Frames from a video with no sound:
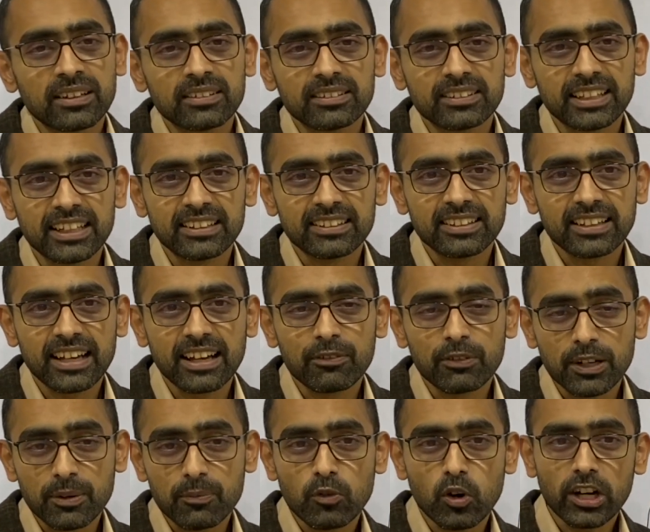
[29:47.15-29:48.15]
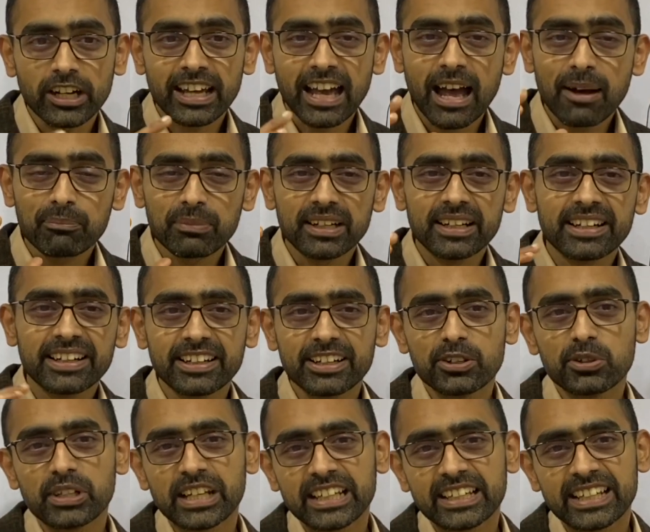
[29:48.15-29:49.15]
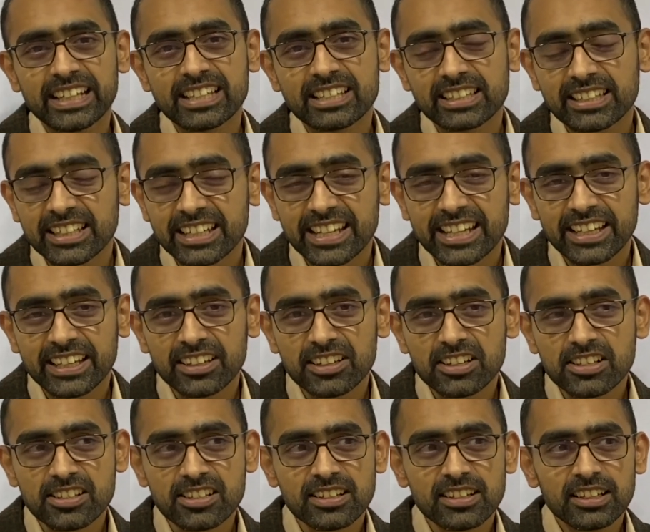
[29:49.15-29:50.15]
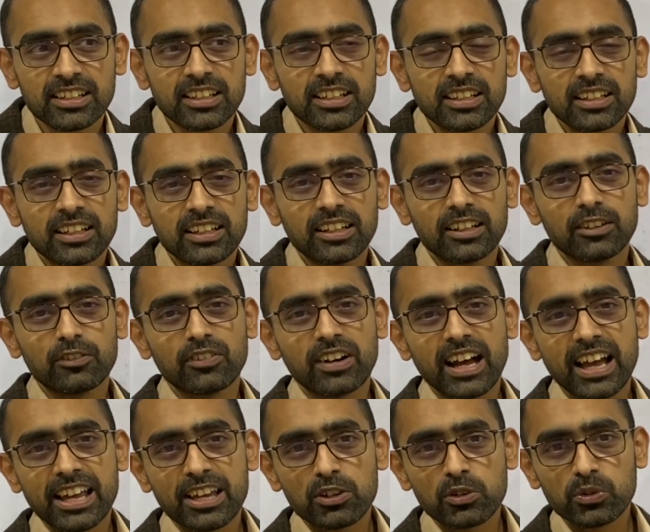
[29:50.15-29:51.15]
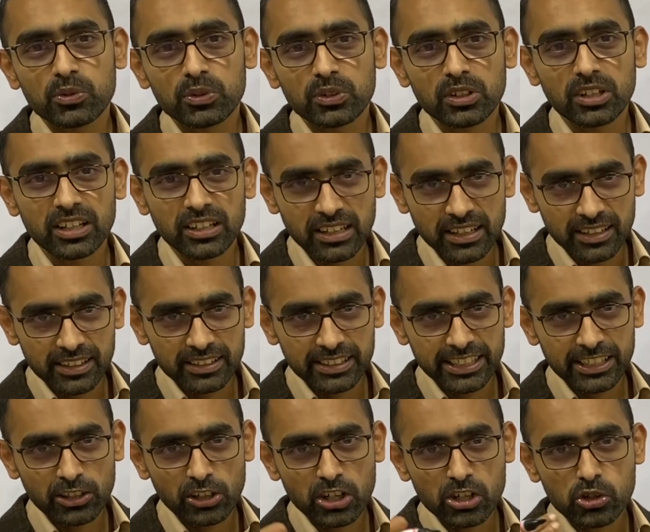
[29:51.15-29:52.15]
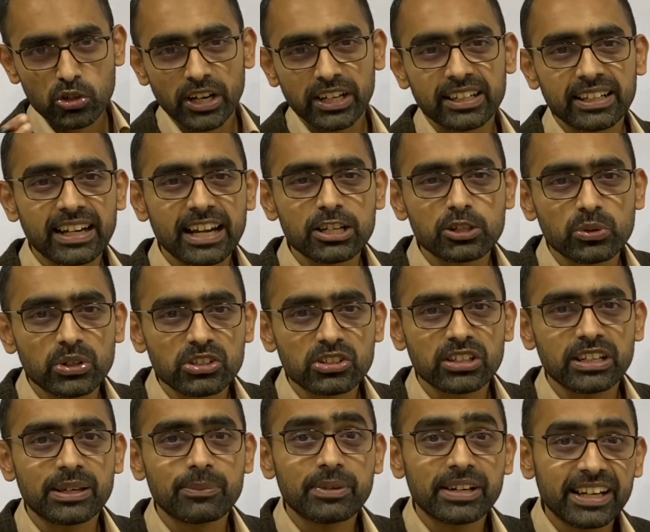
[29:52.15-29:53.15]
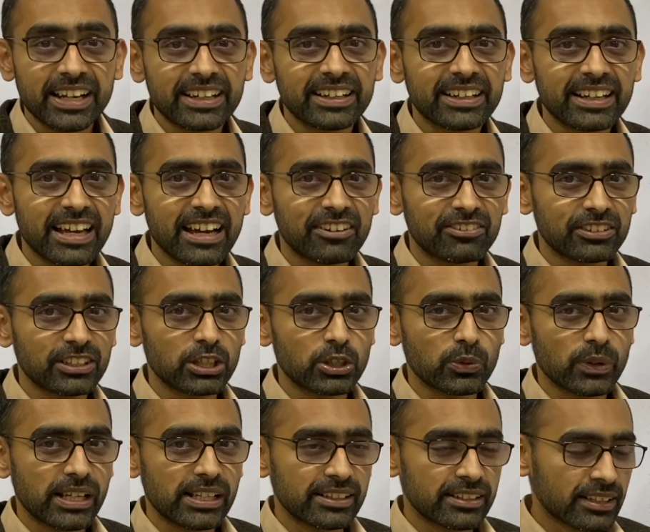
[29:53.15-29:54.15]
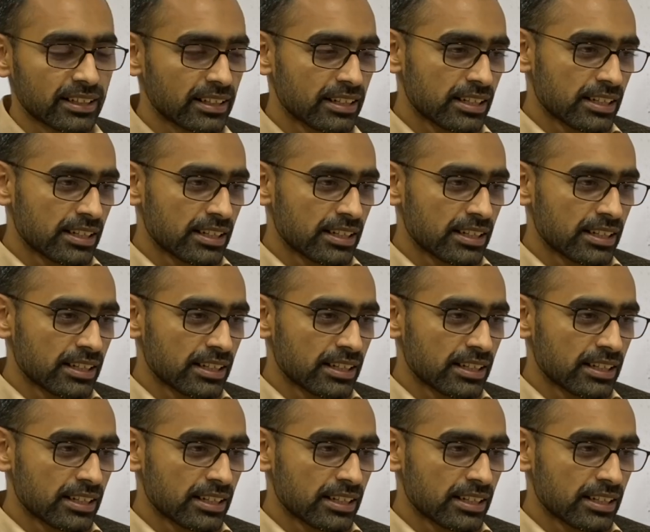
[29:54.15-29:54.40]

done that, what happened during these 3 years, why you did not join graduation immediately after 12th.